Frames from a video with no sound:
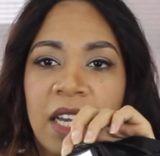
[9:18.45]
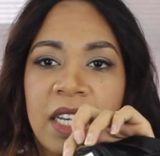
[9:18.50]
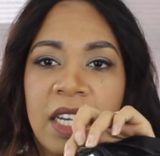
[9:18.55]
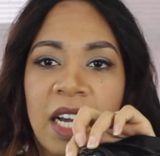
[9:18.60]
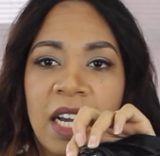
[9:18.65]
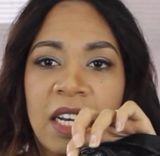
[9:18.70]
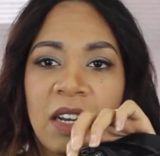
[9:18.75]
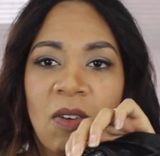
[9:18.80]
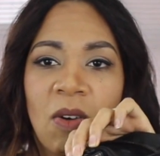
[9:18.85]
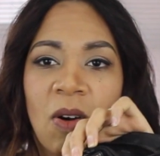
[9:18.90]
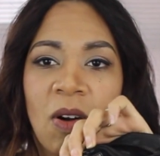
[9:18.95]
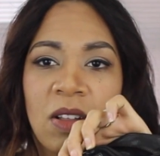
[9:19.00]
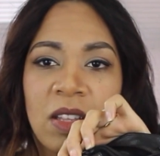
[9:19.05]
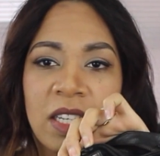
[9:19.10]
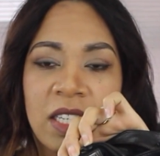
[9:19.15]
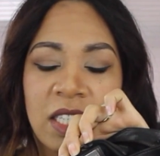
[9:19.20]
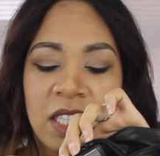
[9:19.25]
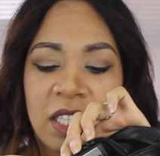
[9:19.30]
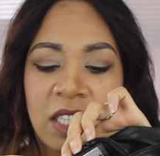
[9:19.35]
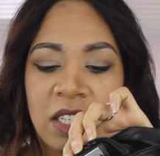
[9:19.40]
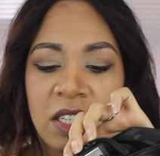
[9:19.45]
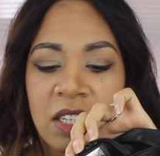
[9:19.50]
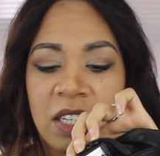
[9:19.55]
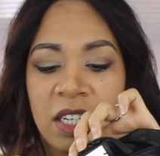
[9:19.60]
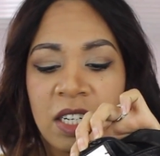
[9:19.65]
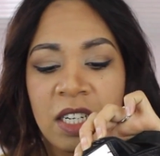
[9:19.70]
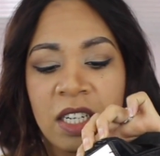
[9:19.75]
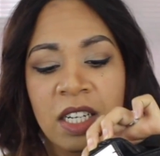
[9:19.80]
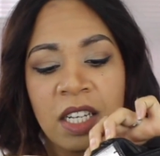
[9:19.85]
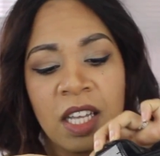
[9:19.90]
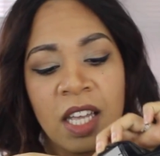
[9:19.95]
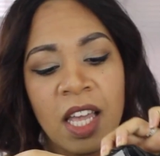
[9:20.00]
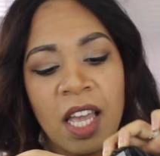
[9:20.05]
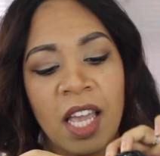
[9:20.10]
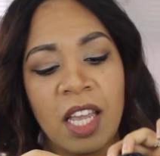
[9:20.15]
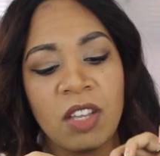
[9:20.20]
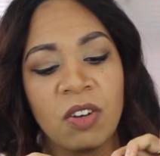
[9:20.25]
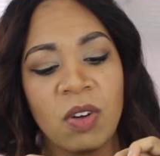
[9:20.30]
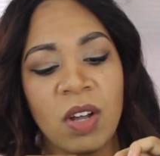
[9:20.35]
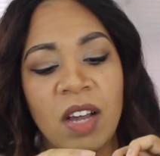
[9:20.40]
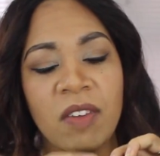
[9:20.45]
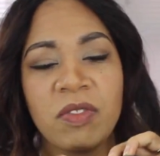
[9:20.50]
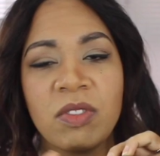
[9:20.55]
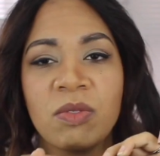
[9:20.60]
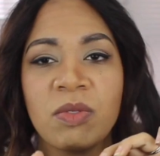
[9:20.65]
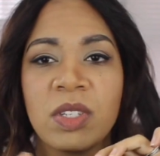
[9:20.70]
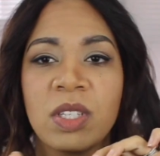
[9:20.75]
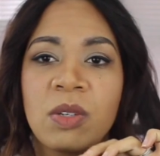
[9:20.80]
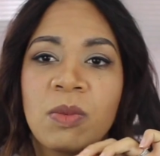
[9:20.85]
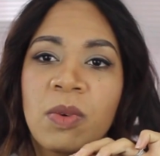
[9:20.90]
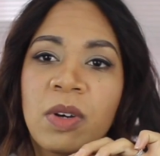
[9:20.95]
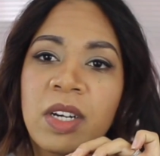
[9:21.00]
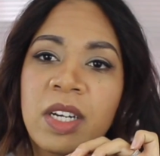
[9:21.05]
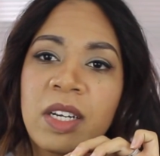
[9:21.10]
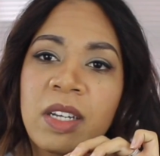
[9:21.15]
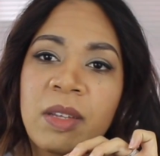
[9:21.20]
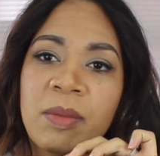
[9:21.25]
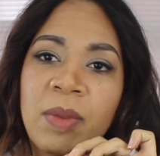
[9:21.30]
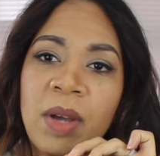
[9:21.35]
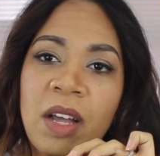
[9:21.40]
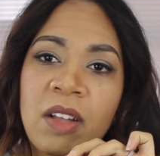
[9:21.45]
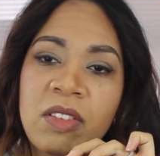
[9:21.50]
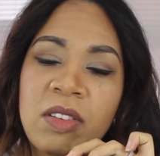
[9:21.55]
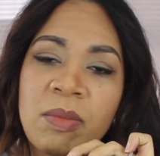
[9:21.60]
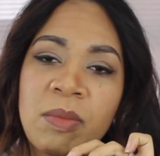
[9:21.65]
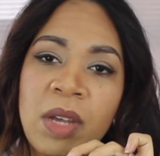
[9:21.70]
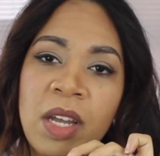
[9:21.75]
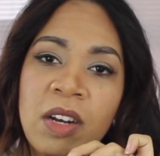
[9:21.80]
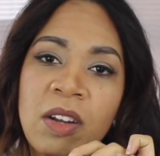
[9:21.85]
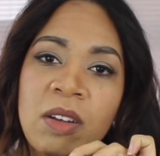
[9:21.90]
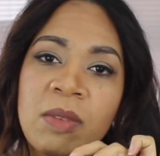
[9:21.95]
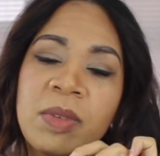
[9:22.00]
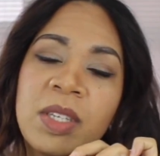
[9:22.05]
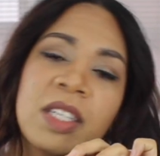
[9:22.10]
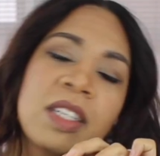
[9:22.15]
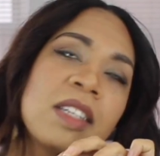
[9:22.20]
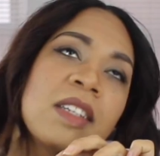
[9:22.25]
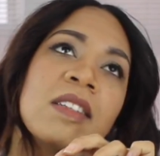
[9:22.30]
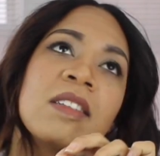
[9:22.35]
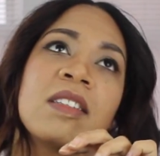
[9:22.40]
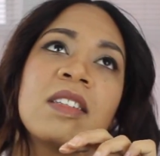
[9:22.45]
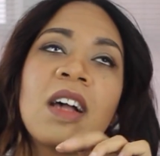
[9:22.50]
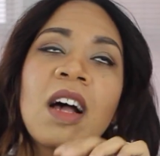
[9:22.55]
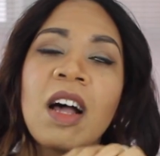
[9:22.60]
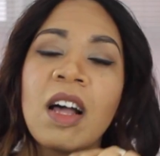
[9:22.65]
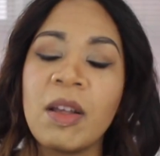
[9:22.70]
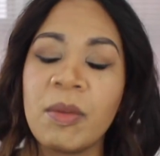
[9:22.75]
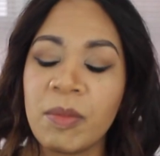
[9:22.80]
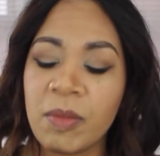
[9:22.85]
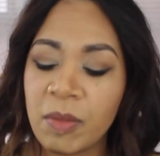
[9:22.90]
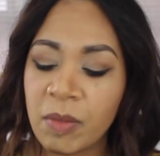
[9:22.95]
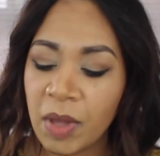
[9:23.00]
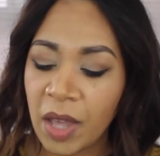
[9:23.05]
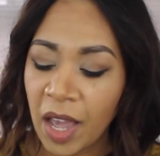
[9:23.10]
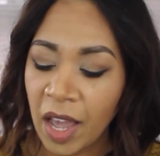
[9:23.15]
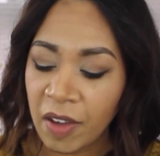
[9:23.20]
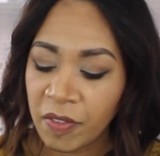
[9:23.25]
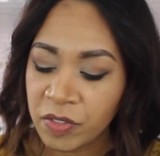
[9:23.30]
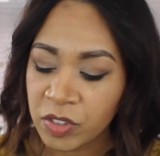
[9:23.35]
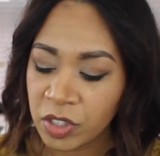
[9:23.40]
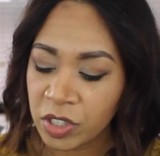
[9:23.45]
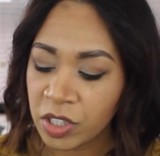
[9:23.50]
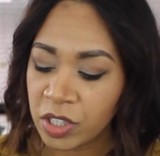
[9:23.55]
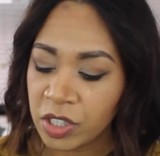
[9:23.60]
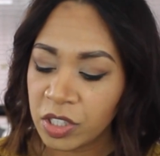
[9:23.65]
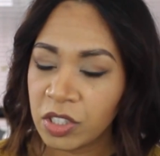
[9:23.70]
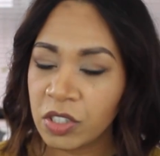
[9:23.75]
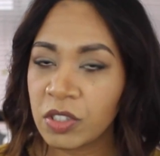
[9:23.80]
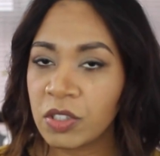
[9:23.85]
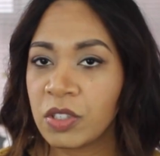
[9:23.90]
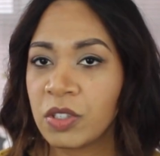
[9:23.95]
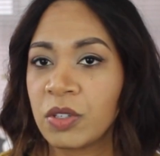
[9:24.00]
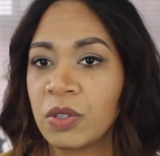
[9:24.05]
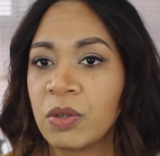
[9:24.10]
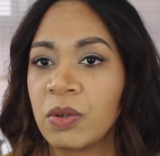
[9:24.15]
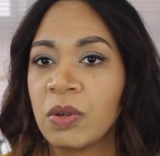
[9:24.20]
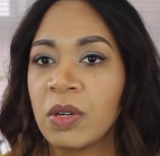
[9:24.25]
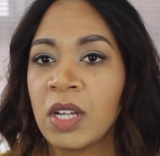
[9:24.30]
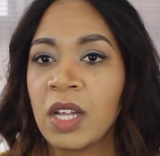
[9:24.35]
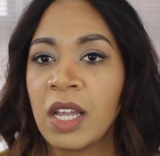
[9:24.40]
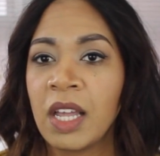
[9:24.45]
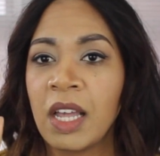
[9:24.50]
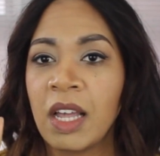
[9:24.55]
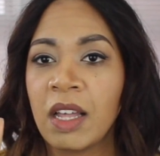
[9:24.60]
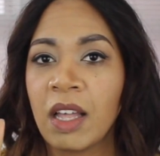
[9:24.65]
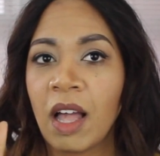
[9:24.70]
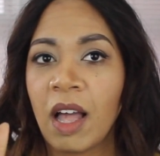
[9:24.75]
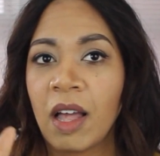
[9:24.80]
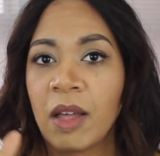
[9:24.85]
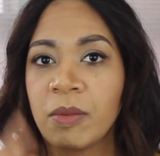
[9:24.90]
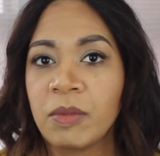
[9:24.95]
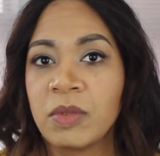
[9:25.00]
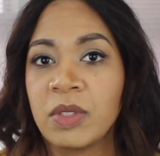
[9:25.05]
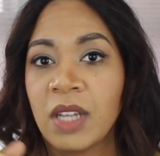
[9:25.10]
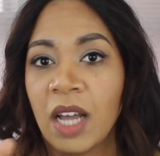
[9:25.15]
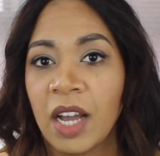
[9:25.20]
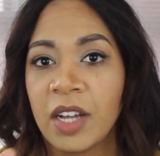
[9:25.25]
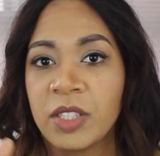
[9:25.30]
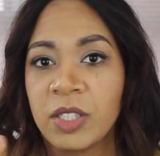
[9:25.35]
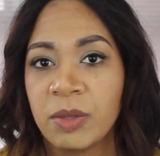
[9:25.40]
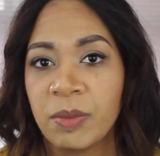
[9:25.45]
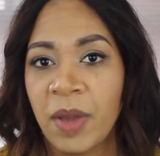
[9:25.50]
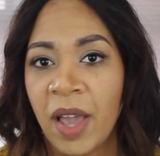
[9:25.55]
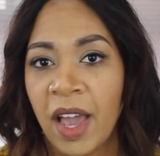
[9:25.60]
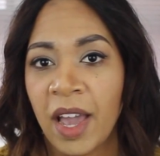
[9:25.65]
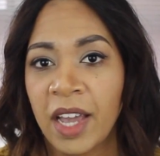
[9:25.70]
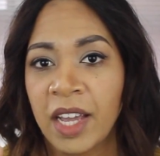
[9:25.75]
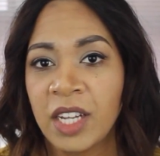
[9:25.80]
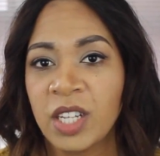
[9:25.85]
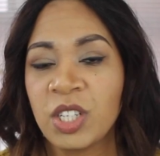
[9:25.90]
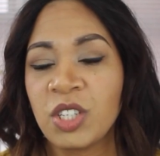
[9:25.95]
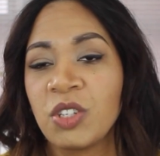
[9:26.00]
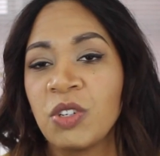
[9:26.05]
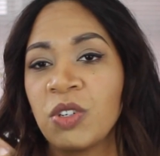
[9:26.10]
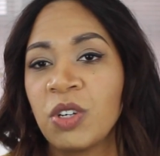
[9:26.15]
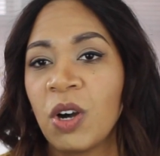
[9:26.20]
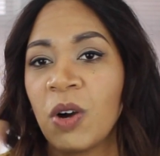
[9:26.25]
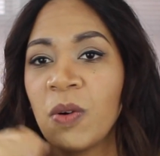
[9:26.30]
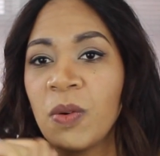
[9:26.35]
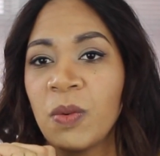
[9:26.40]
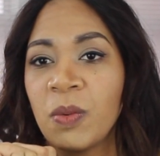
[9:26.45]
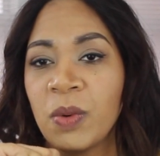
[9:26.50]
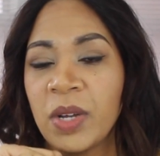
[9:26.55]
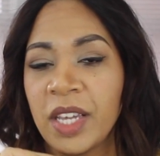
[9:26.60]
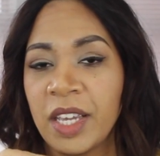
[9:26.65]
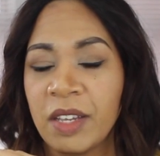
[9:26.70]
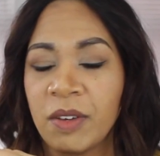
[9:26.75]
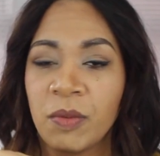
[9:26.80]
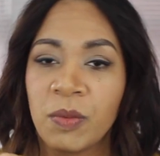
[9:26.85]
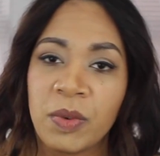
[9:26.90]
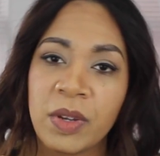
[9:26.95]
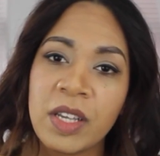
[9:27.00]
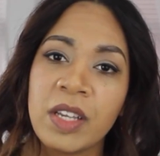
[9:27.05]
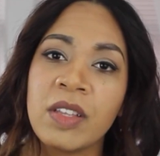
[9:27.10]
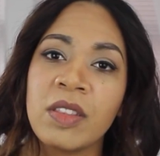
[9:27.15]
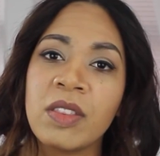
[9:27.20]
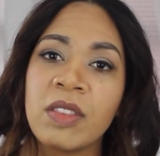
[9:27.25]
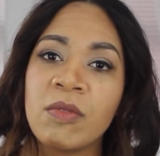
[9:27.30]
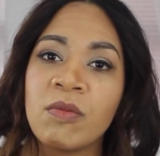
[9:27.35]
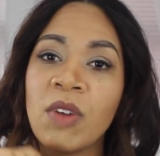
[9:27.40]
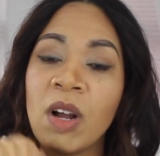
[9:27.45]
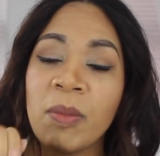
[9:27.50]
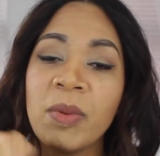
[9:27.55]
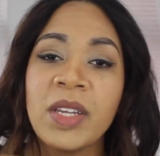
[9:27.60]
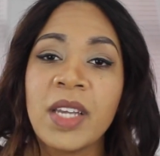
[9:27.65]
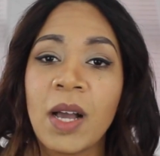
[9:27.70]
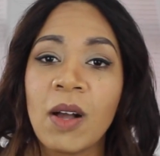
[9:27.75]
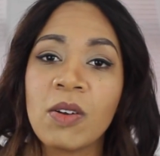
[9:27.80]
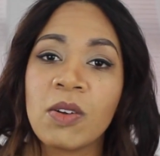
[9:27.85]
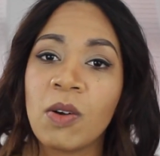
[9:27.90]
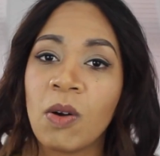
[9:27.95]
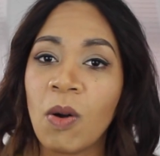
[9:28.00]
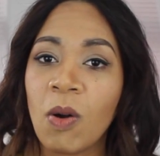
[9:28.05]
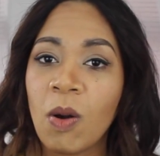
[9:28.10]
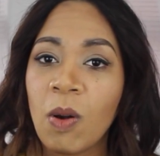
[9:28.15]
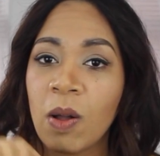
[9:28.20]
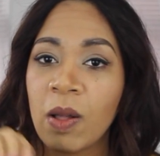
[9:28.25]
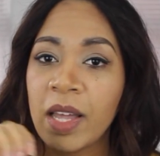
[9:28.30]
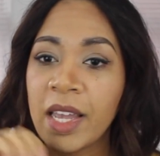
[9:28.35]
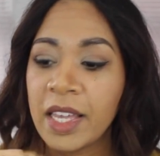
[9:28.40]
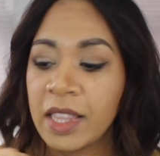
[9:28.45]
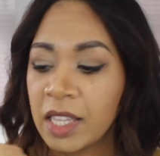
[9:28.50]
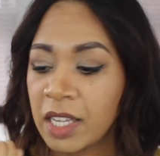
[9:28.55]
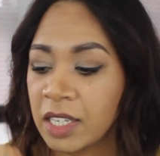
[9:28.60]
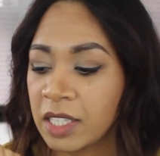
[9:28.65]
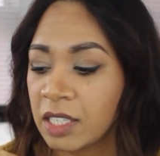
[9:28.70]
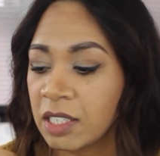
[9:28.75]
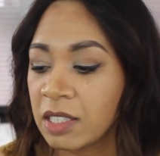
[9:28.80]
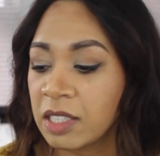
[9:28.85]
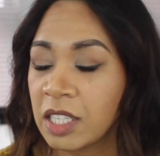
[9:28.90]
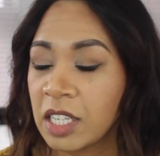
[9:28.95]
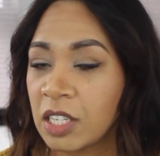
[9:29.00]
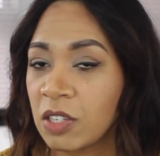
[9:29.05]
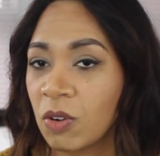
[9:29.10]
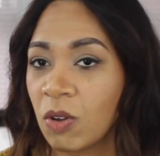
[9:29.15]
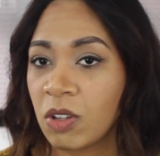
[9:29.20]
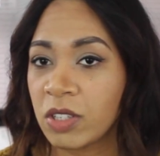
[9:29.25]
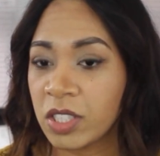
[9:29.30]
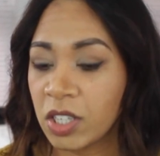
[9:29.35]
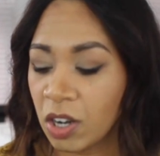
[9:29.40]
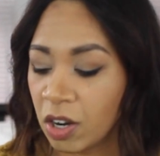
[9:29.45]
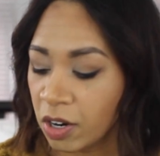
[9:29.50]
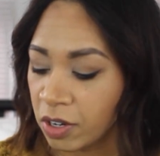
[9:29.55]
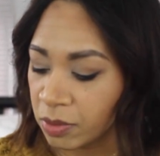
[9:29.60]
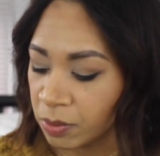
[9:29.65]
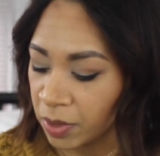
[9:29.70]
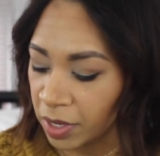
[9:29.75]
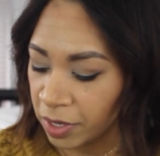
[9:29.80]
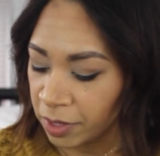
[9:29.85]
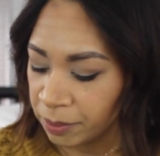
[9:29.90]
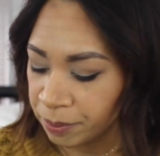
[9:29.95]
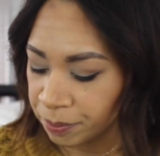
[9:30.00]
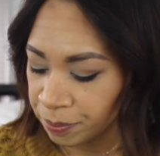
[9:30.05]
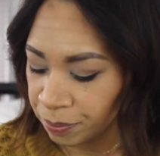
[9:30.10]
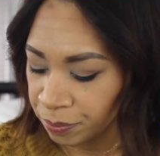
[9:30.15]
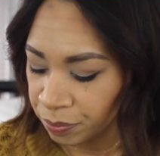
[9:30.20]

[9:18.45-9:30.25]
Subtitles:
I got all in here. And you don't have to really worry about the metal because after you dye your bag, you go in with rubbing alcohol and then clean all your hardware,